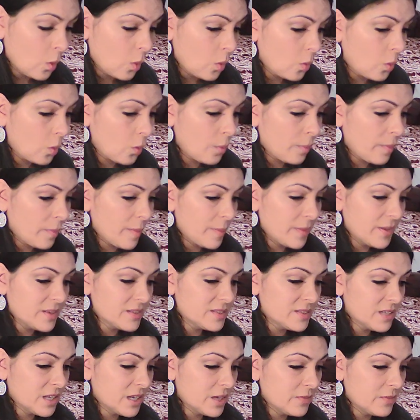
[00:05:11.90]
or maybe
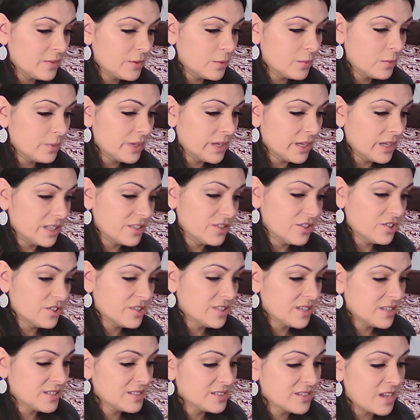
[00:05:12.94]
it's not even a ring. It just
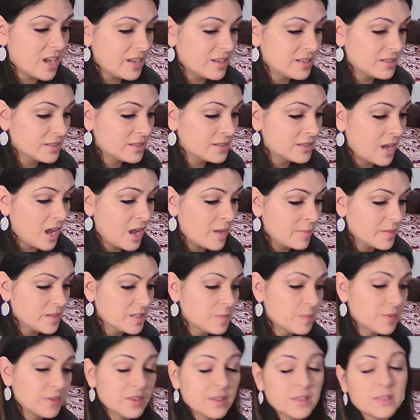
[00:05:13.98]
says diamonds,
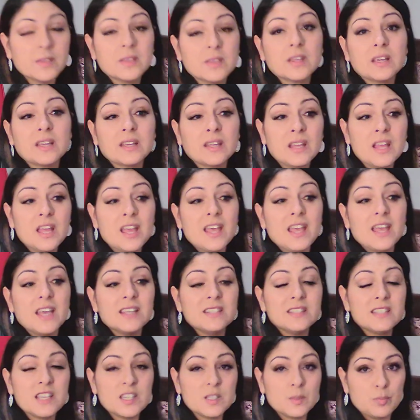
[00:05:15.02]
but it
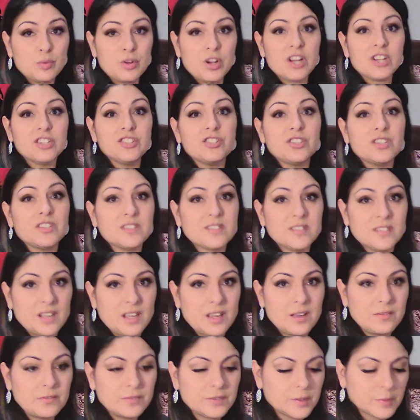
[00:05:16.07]
says precious
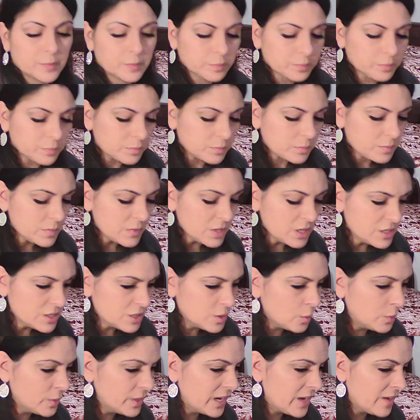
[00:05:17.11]
gift.
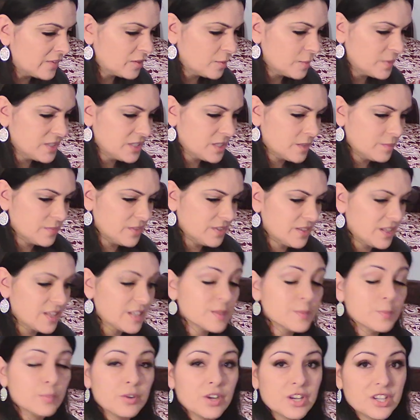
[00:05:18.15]
So it would have to be something
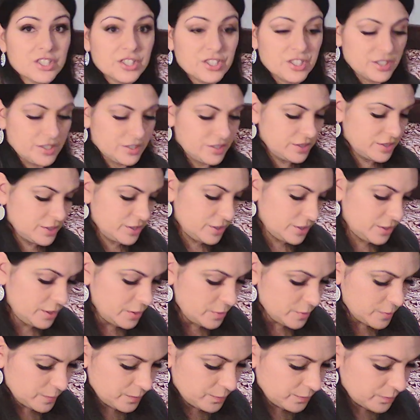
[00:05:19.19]
that's precious to you.